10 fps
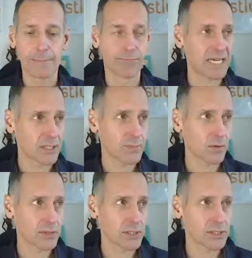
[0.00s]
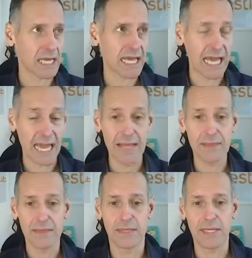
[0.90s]
Bigger sponsors
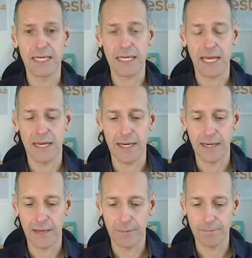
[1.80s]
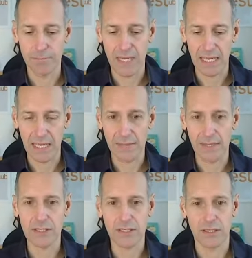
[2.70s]
in
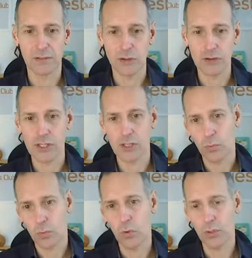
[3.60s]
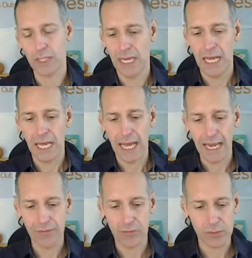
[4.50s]
this nutrition award
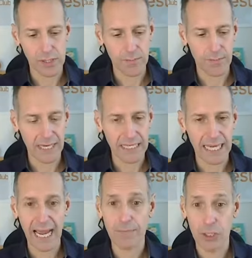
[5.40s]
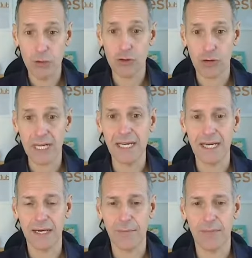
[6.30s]
have also been CamNutri.
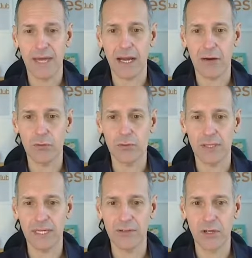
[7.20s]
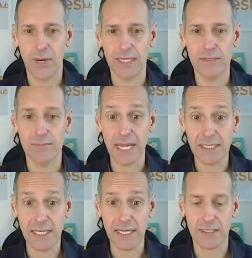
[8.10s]
They are also giving away some
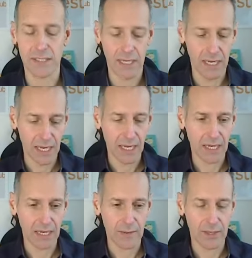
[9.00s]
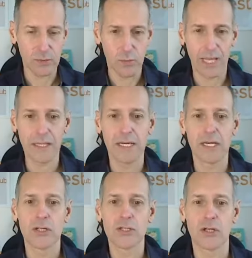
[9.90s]
test kits as well
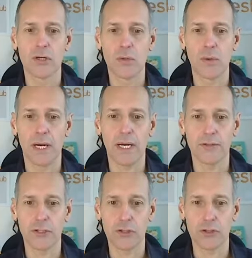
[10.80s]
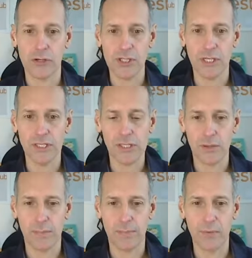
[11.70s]
to nutritionists so
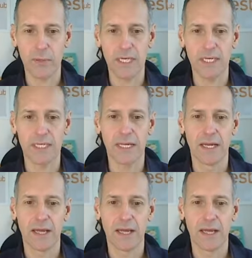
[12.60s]
that people can